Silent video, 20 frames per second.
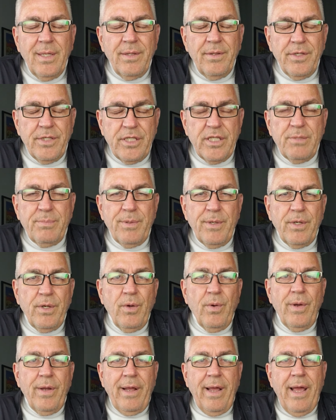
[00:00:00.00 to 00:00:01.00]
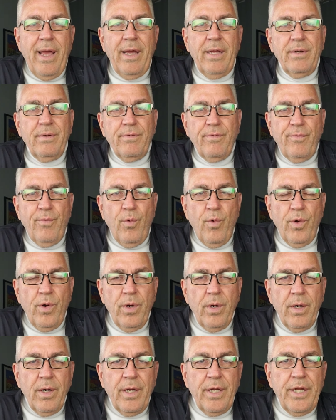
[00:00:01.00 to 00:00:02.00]
This has been going on
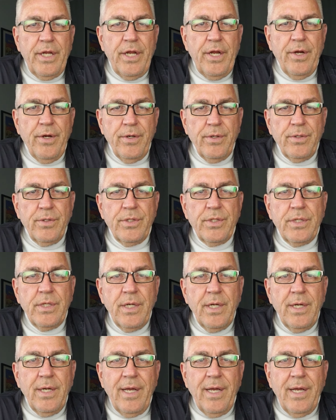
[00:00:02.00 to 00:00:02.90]
for years,